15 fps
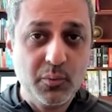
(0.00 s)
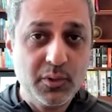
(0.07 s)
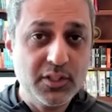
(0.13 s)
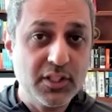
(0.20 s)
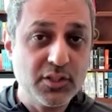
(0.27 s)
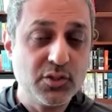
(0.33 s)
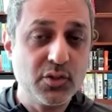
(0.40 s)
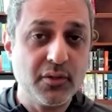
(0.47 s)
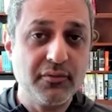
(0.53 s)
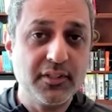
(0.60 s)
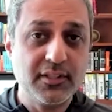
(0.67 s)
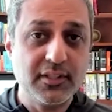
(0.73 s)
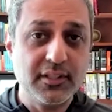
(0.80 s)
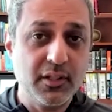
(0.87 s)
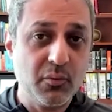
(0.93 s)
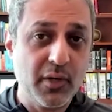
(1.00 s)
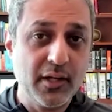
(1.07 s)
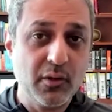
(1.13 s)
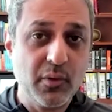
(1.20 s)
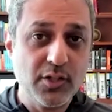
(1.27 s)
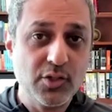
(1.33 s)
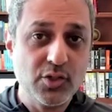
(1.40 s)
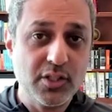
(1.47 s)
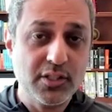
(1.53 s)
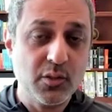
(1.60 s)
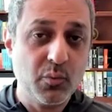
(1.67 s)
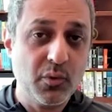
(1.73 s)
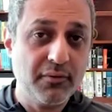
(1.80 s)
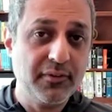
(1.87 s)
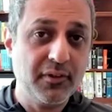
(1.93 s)
just surface the right questions, and
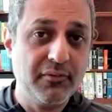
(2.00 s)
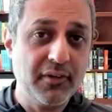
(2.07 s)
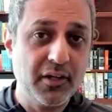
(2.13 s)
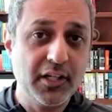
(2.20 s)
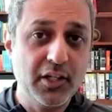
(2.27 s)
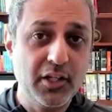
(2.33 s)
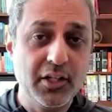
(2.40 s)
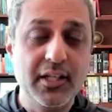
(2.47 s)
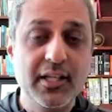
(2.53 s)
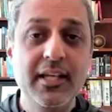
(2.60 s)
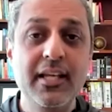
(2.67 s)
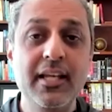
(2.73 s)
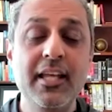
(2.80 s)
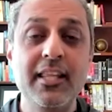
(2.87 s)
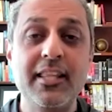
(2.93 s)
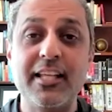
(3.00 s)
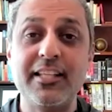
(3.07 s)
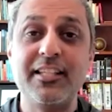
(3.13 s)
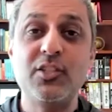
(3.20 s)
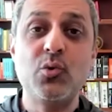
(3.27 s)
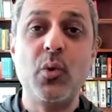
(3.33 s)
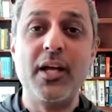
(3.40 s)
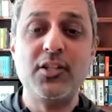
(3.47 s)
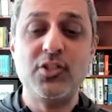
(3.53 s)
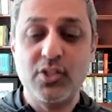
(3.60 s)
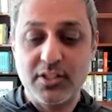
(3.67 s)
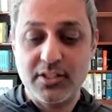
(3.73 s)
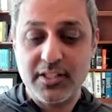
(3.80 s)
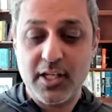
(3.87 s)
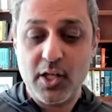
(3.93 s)
we'll feel very good that these
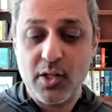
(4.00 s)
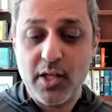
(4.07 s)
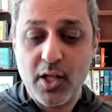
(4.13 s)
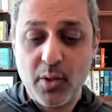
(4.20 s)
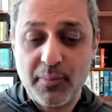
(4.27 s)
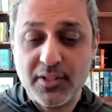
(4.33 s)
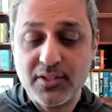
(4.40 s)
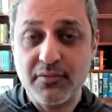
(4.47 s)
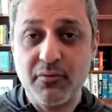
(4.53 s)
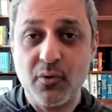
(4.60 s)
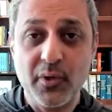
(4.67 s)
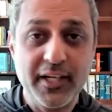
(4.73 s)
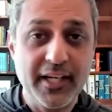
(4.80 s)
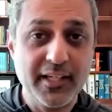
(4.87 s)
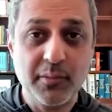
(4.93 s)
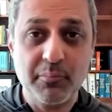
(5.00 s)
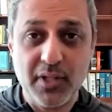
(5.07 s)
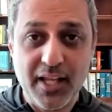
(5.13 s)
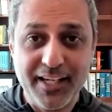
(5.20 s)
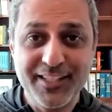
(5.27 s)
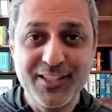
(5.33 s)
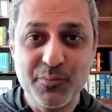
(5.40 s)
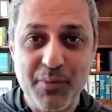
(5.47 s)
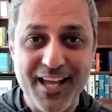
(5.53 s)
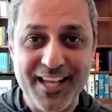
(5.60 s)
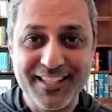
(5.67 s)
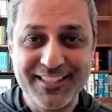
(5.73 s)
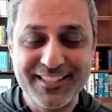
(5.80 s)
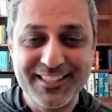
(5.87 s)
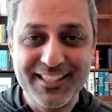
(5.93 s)
questions help us avoid any blind
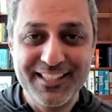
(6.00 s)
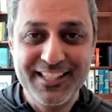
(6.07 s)
spots.